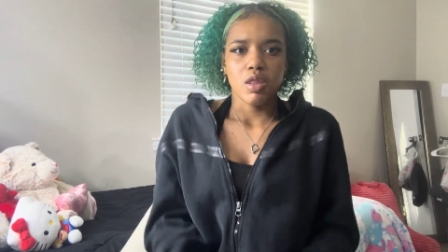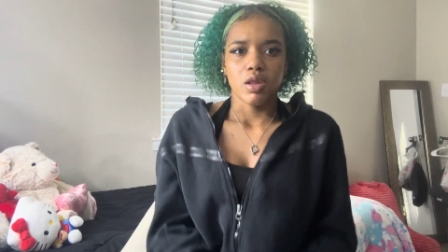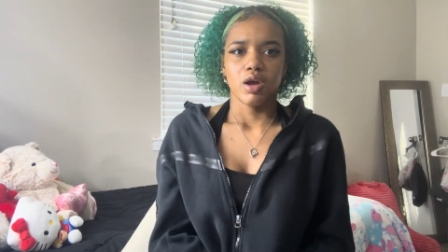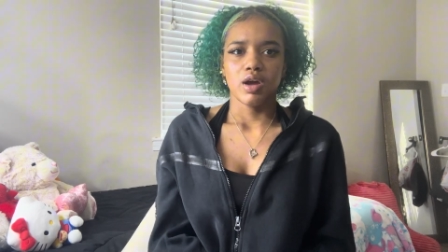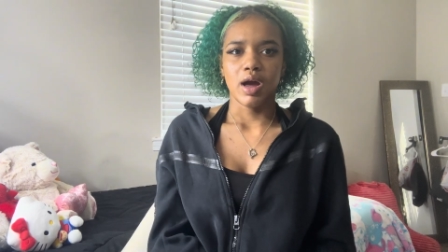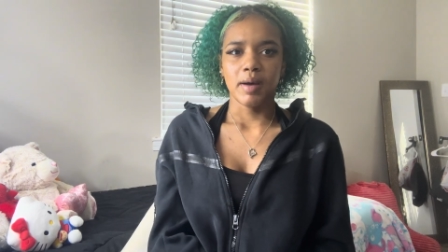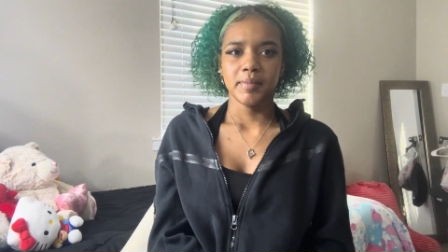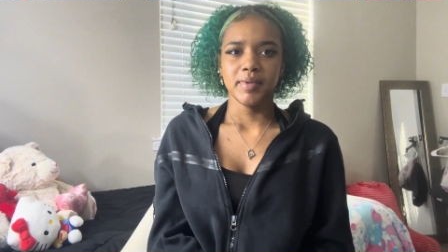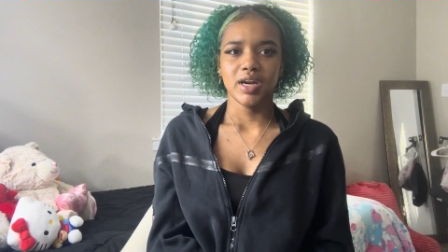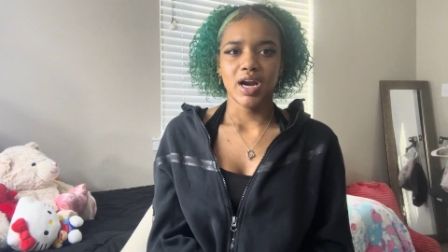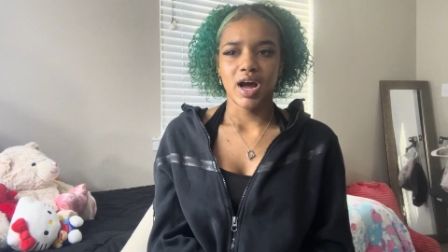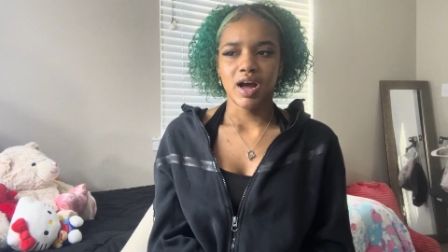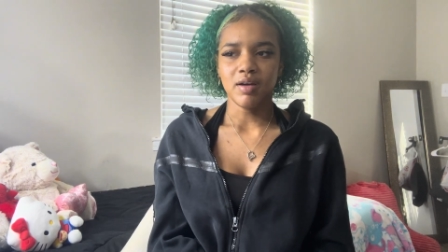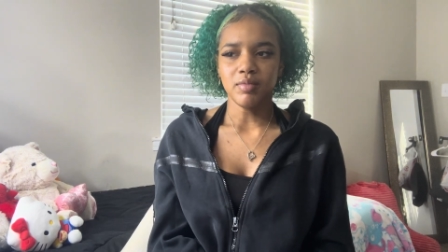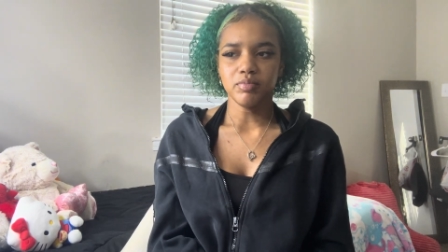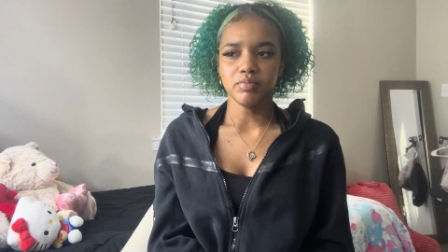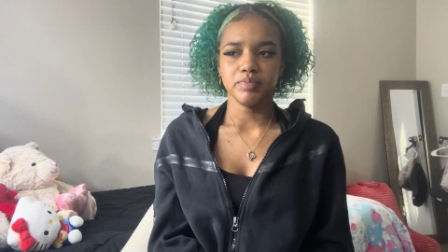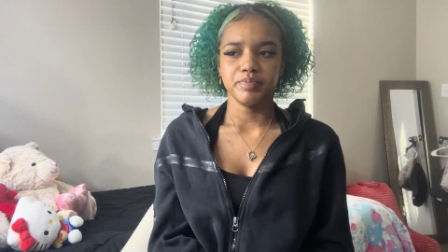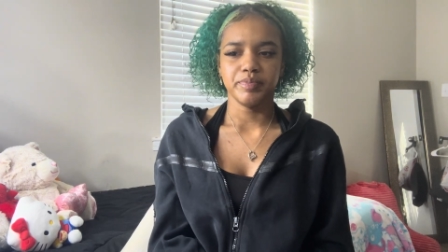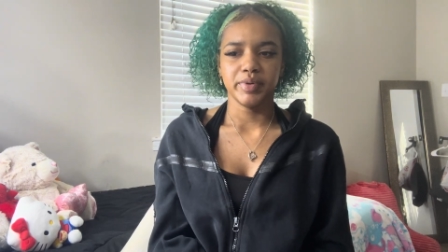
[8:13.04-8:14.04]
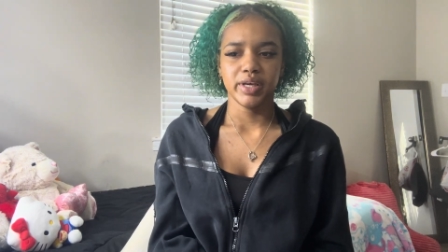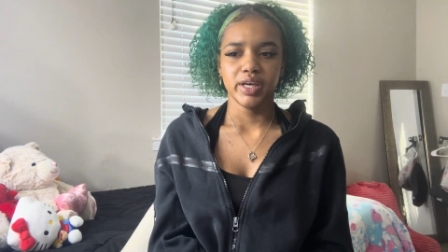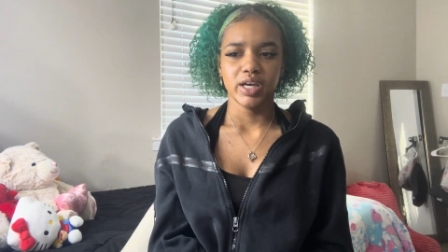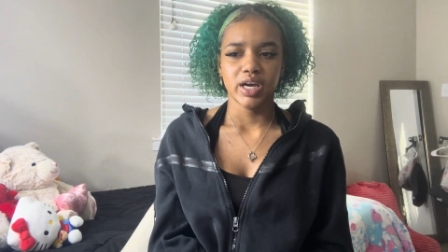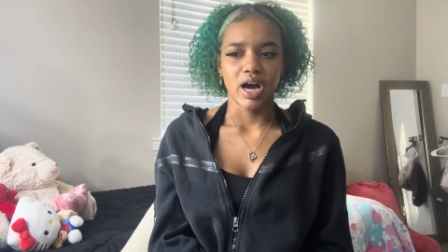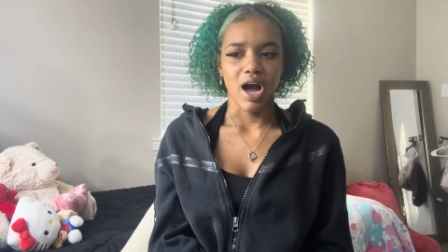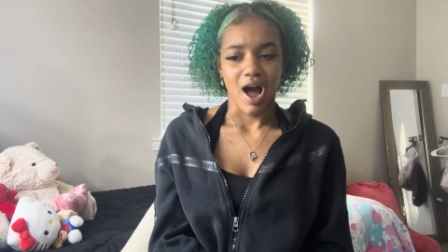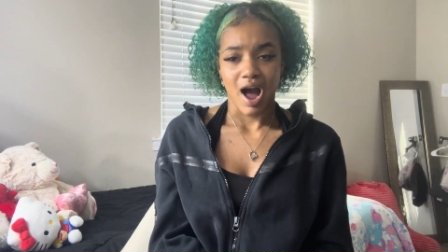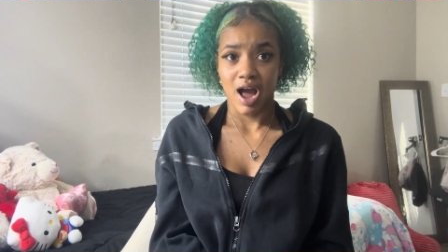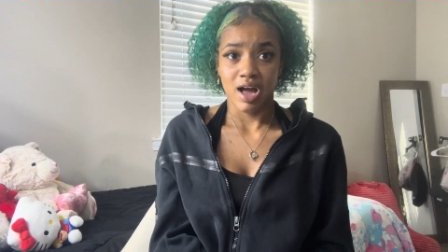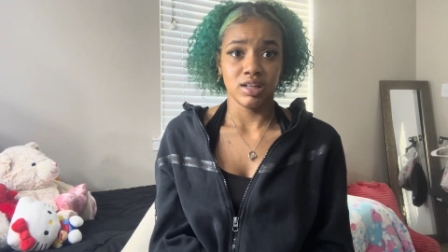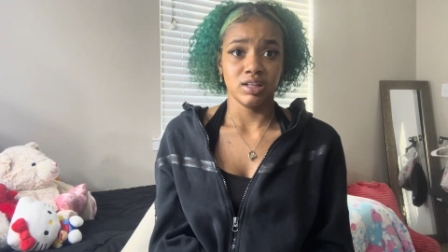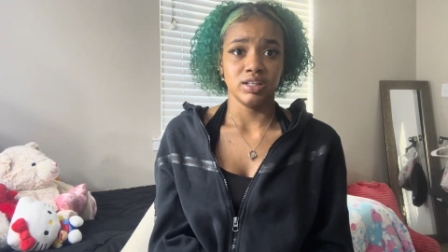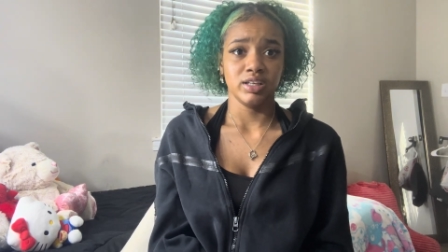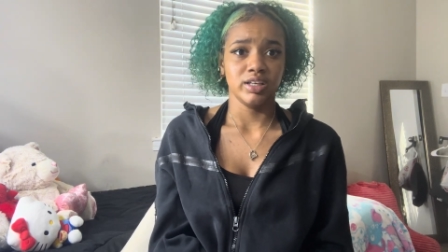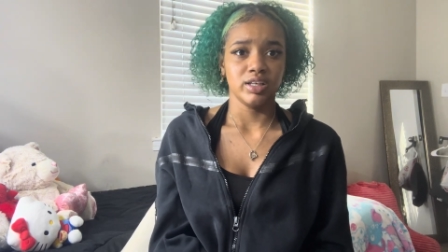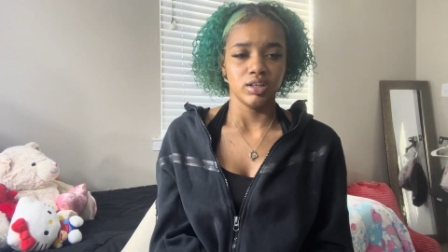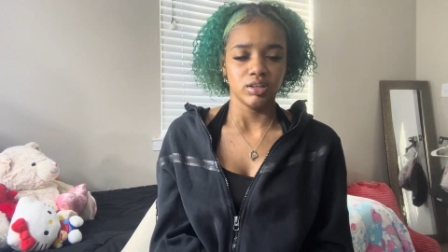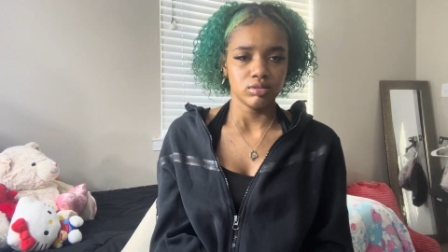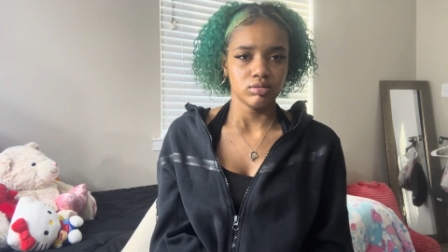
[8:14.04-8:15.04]
I mean, I'm being
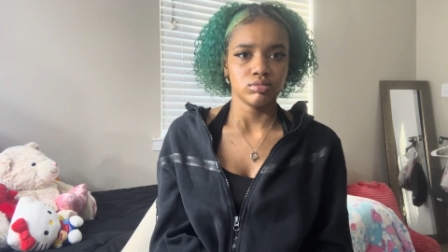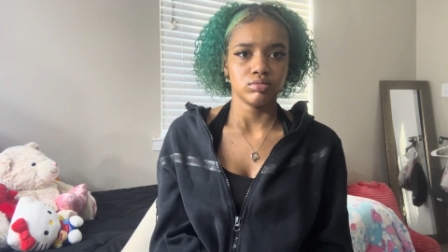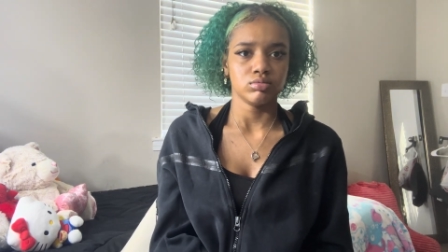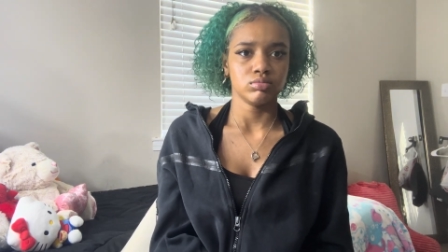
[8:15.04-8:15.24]
heavily